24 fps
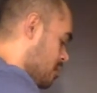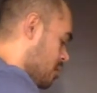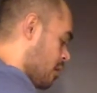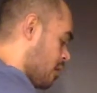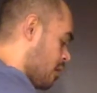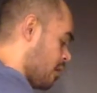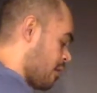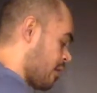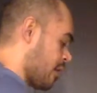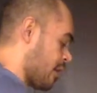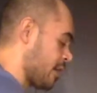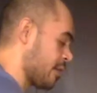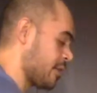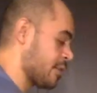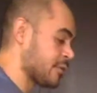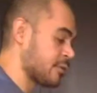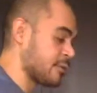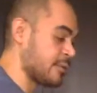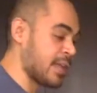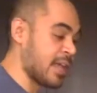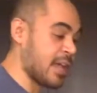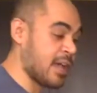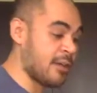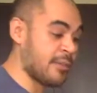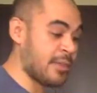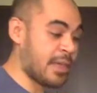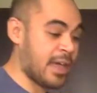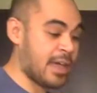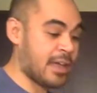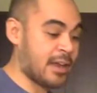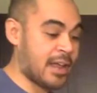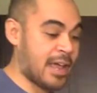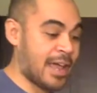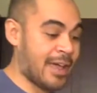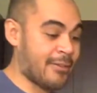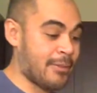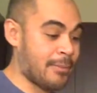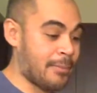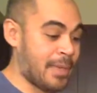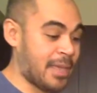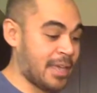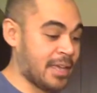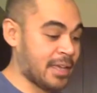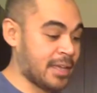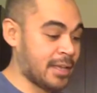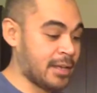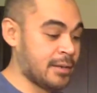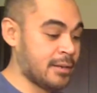All right, so now that I have the
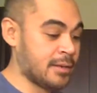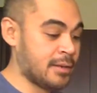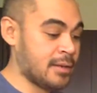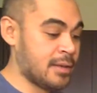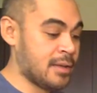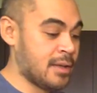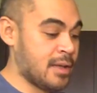bacon,